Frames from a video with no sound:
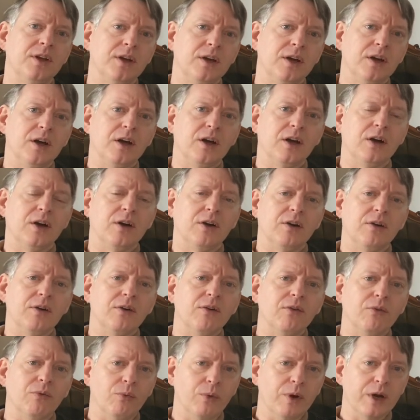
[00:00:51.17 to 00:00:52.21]
uh,
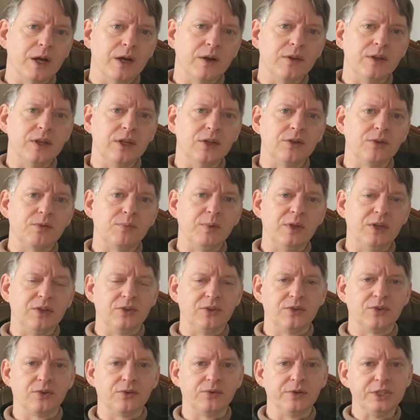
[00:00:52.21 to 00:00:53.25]
where these
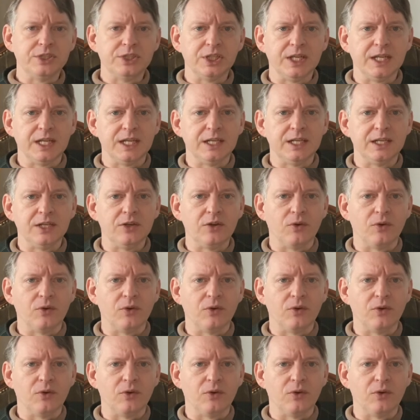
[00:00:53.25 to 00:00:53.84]
pieces originated